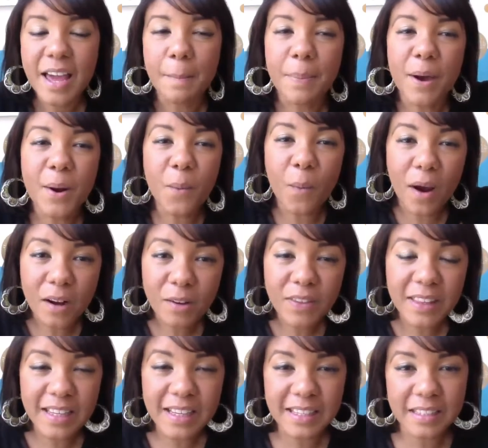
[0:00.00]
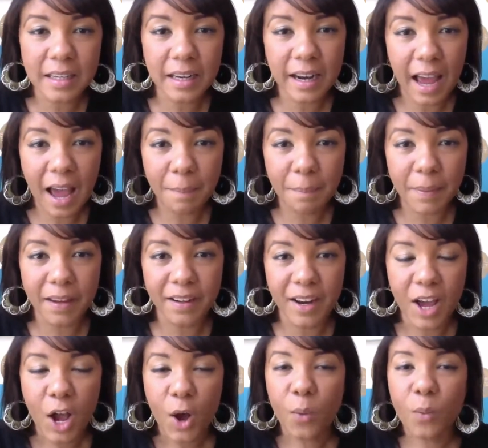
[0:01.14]
But one of the things that happened
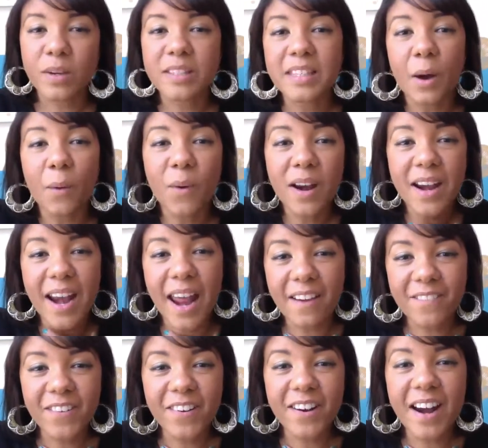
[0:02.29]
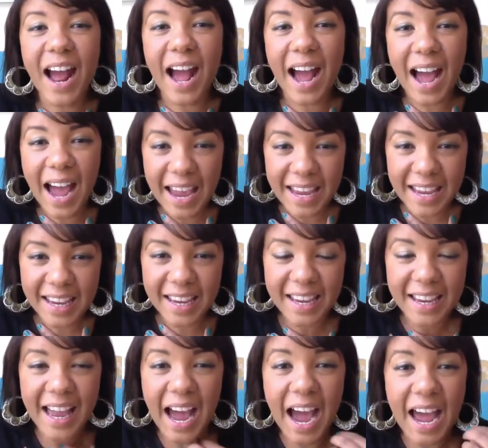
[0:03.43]
was that whenever I
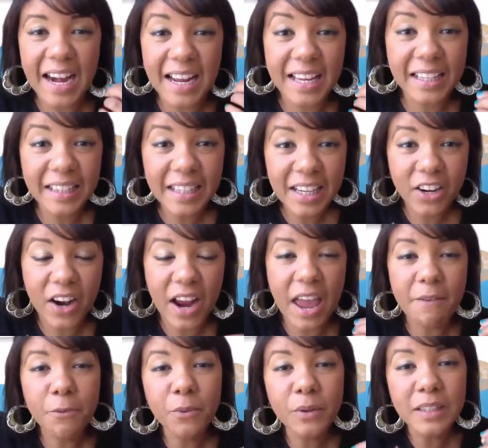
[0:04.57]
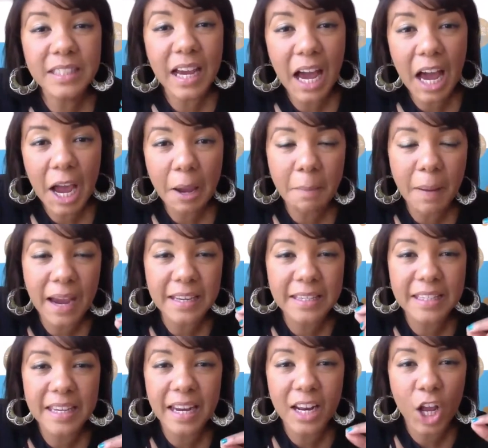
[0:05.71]
got clear, every time I
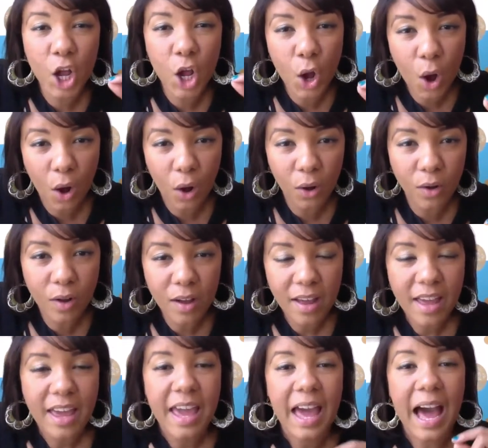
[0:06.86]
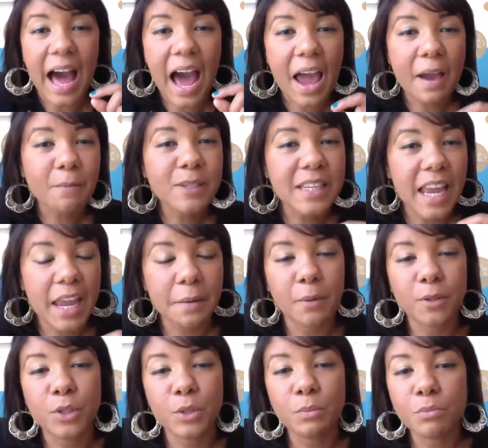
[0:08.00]
set a goal, I was
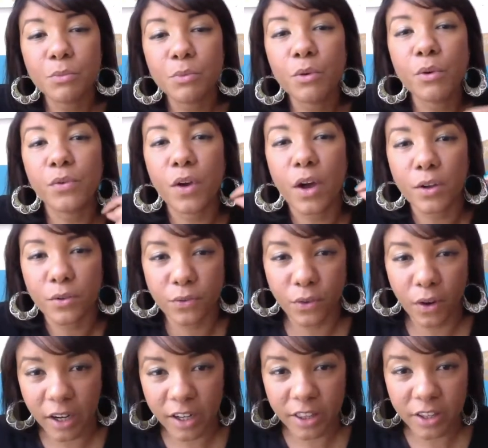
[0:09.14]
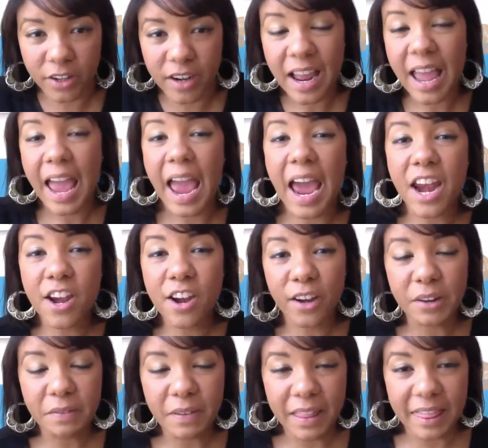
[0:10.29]
able to move farther. And not
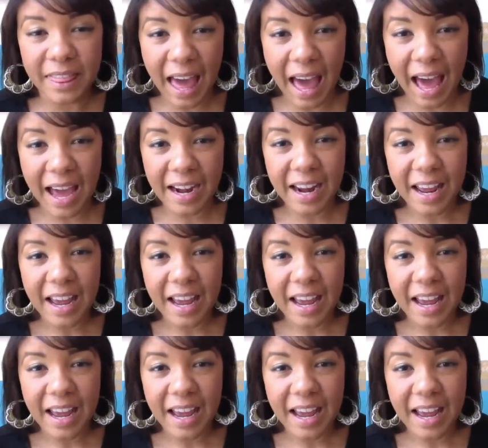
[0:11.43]
even that,